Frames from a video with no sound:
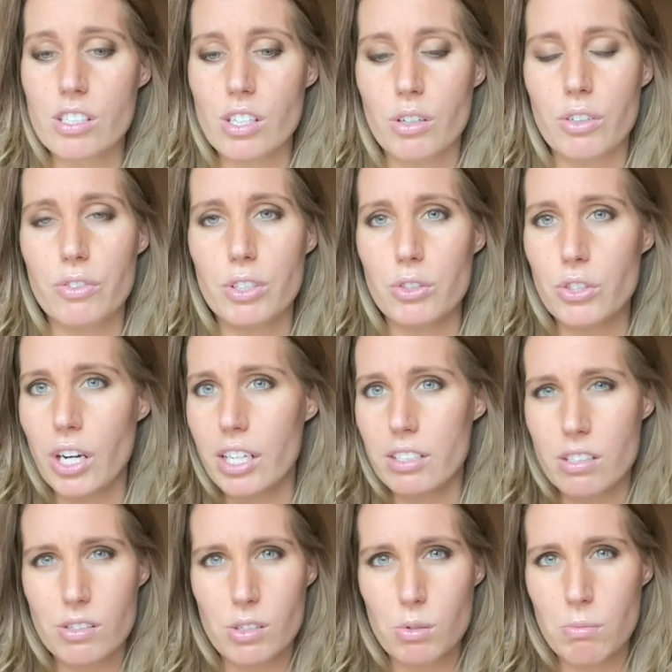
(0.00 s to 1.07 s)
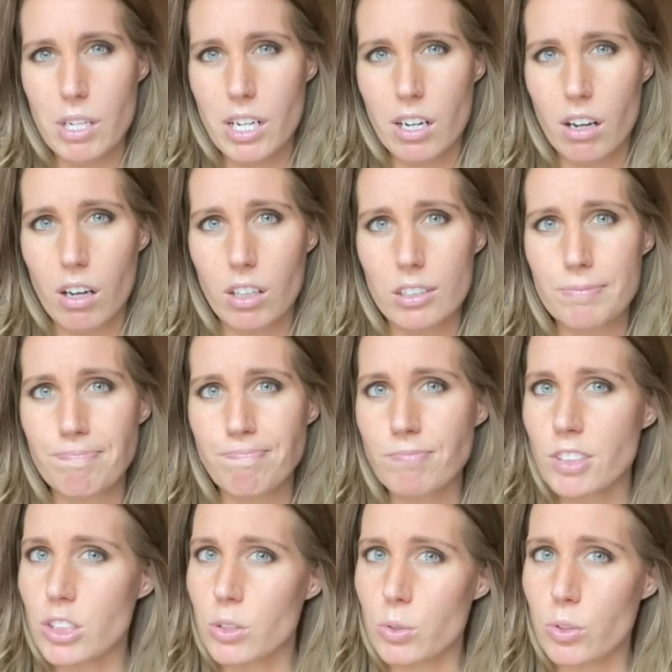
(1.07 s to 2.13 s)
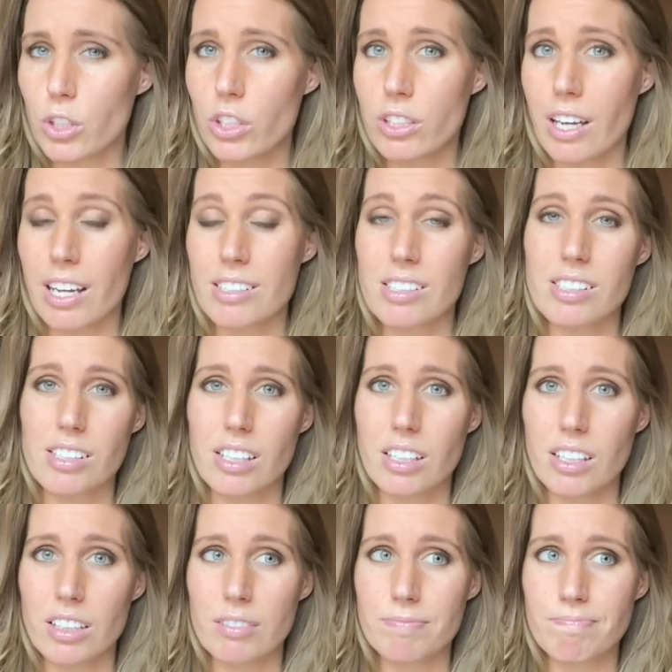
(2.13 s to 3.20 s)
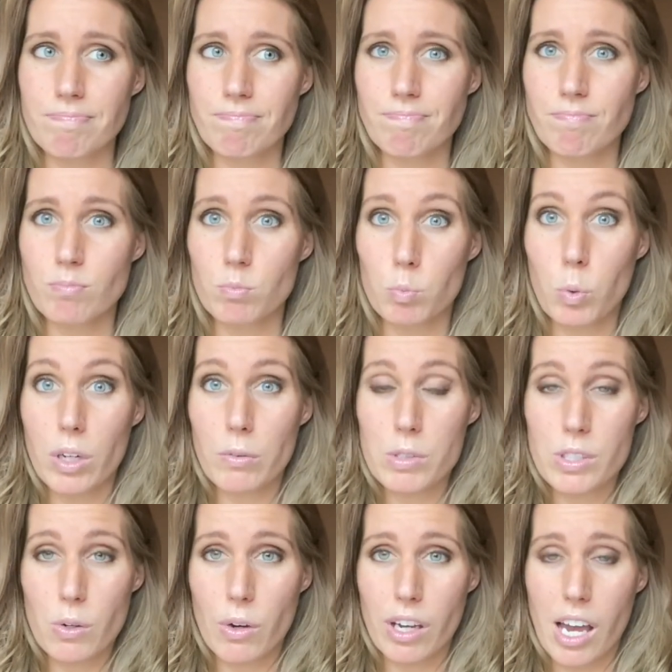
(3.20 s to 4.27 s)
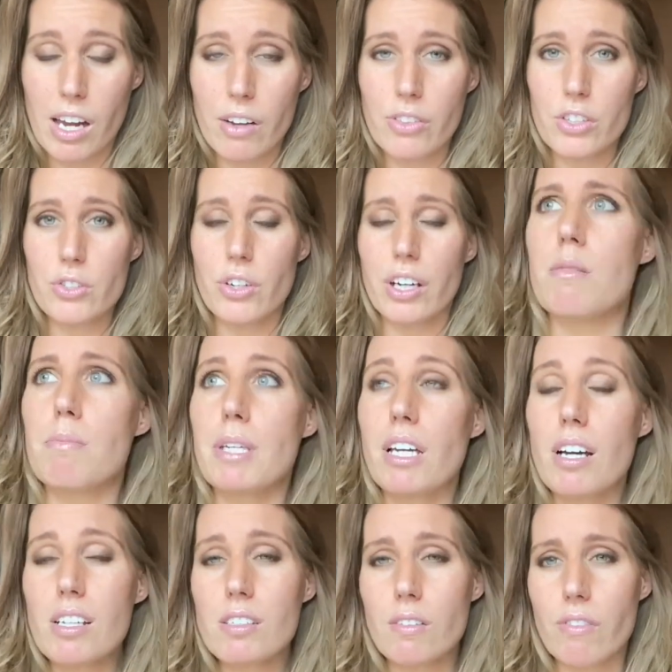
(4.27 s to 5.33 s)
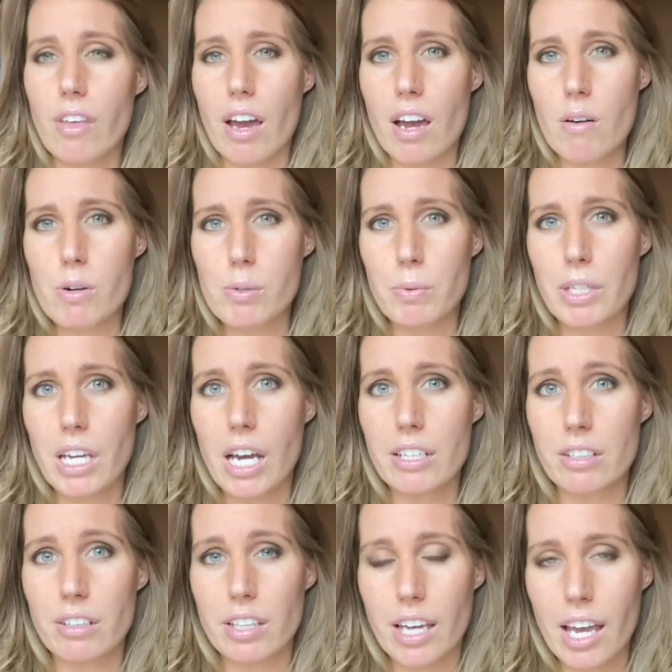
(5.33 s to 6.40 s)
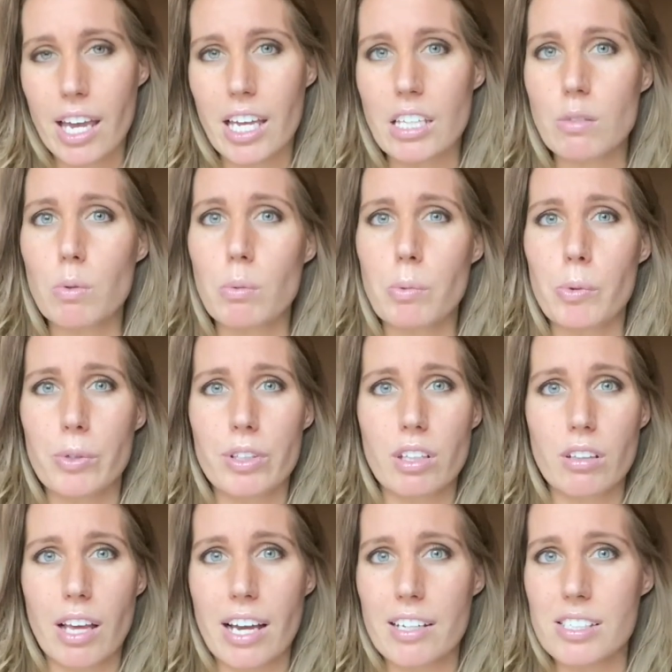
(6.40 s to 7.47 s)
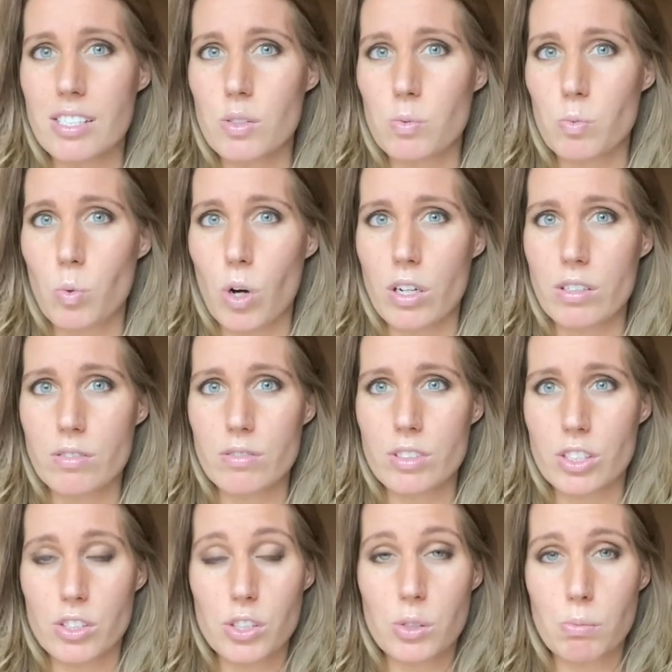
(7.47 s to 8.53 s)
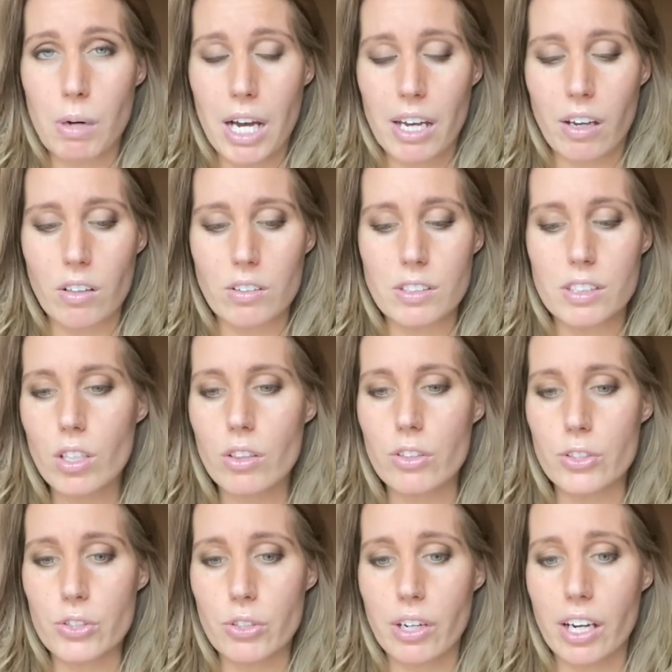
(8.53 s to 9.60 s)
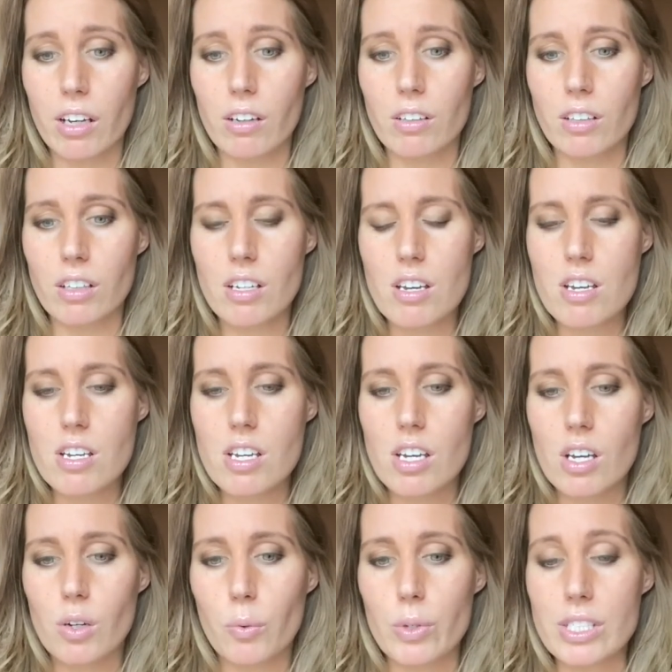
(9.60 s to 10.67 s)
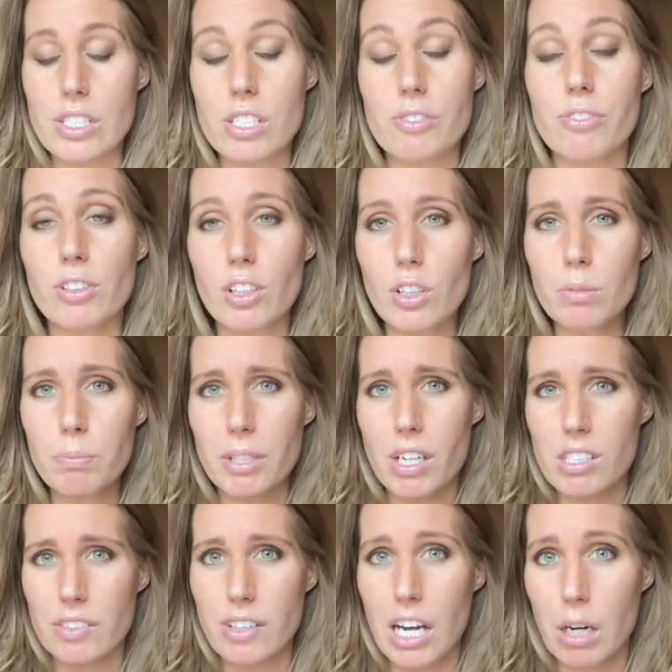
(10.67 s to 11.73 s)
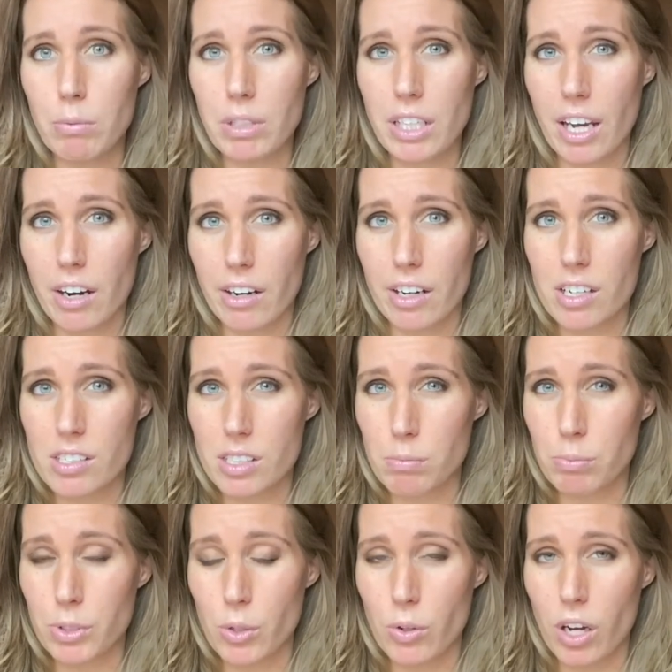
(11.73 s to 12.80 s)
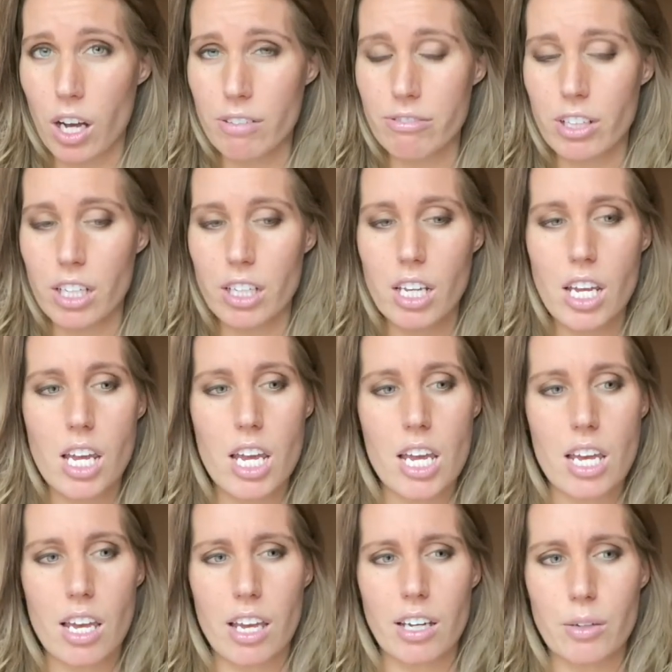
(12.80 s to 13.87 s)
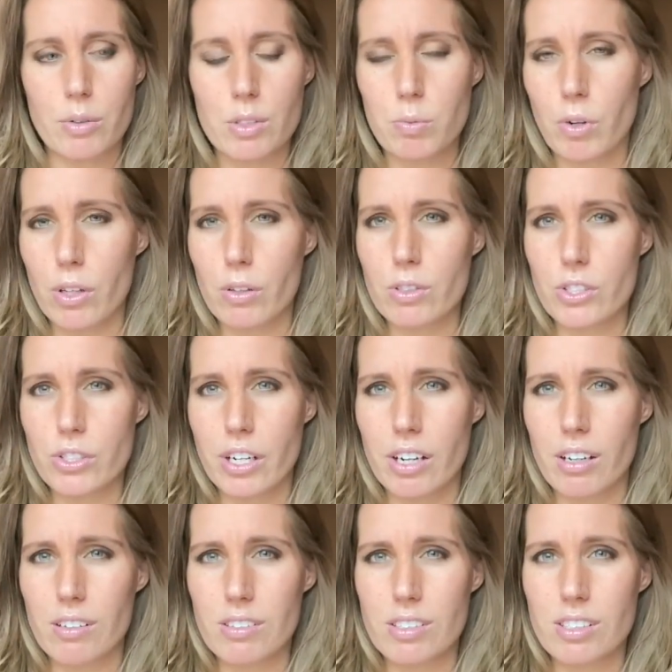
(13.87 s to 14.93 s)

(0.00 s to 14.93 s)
if you tried to zoom in at all, you could not see what was going on on the trail. Because of that, when we got near the end, when we were in the last one to two miles, the trail was difficult because of how many areas it broke off in. And it was one of those trails